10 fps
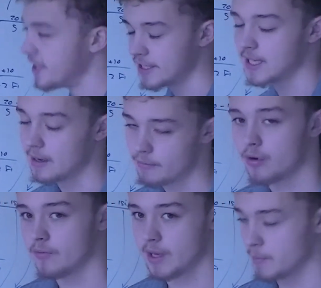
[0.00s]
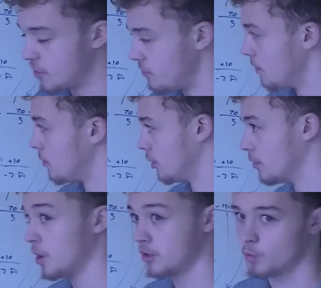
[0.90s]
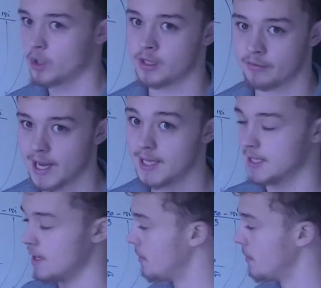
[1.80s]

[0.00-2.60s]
the sign in front of the imaginary number on the bottom, what you're dividing it